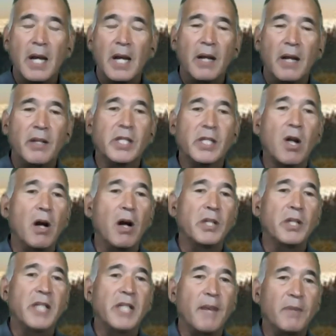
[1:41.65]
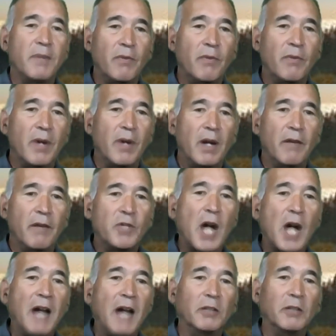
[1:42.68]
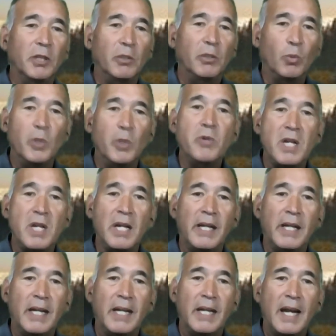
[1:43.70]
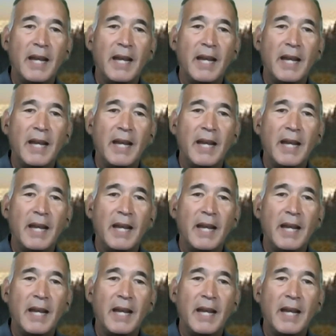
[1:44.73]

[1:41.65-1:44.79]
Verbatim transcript: this concept of childhood wounding and